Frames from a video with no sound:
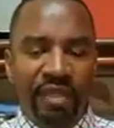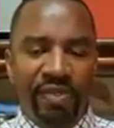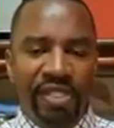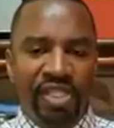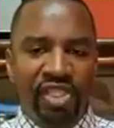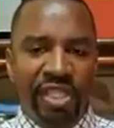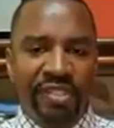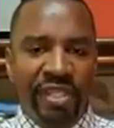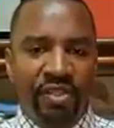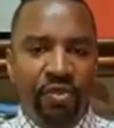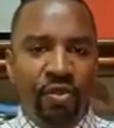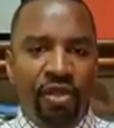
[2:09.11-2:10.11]
I would suggest
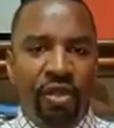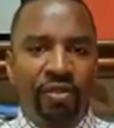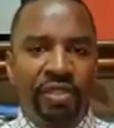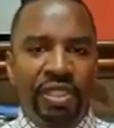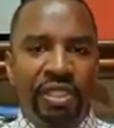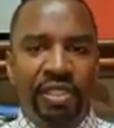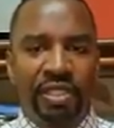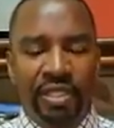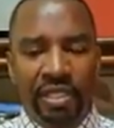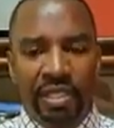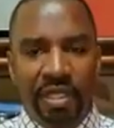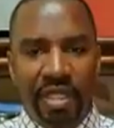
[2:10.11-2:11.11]
that you go down to
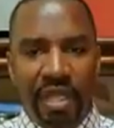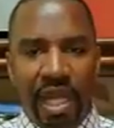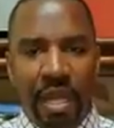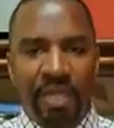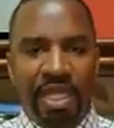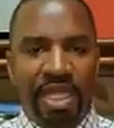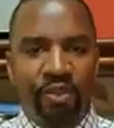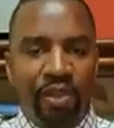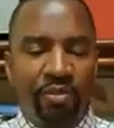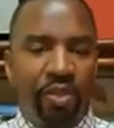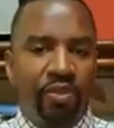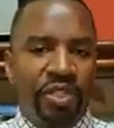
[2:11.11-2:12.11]

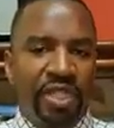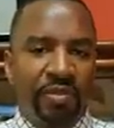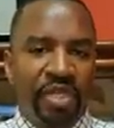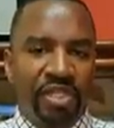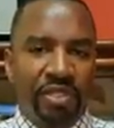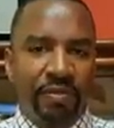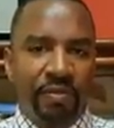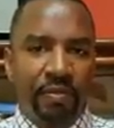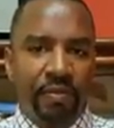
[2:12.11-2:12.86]
Electoral and Boundaries Commission